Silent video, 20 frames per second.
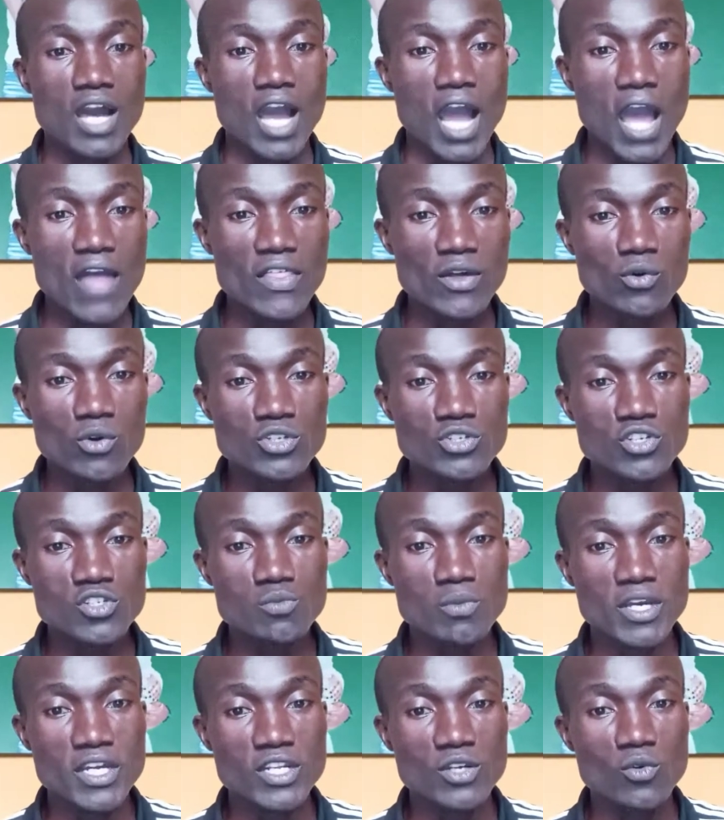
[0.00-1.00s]
Other questions
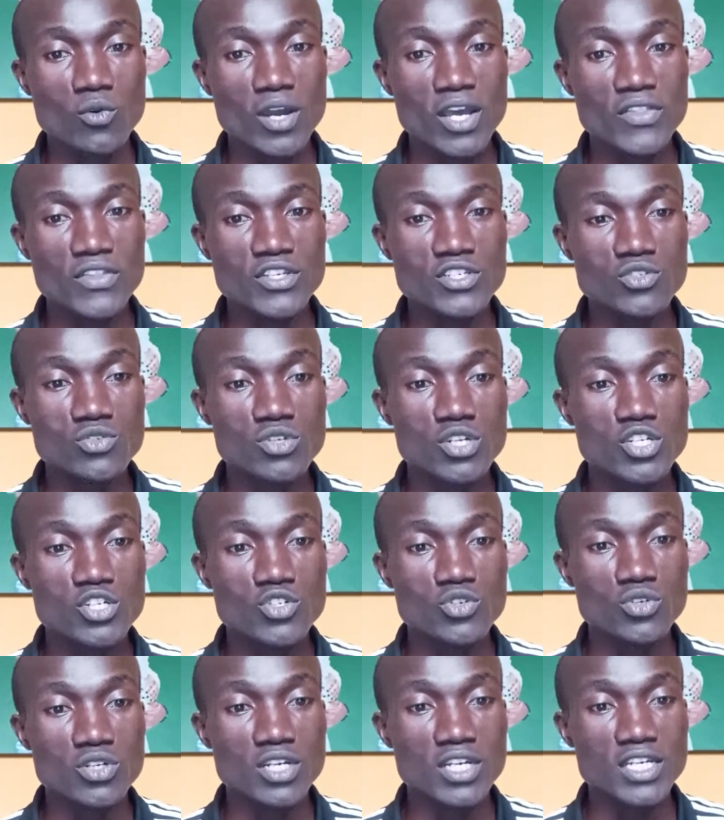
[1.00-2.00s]
might require the student
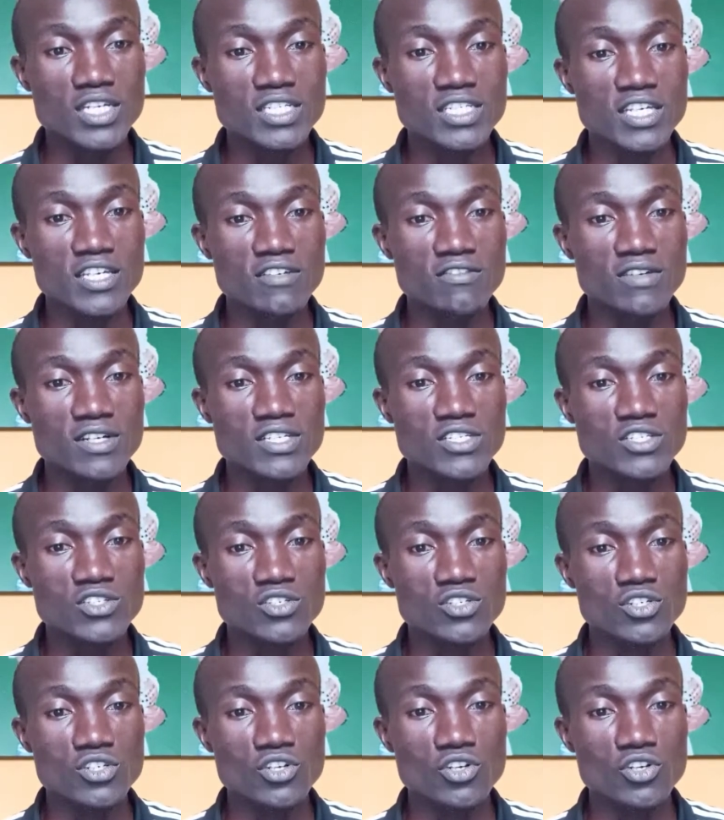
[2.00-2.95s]
to relate the events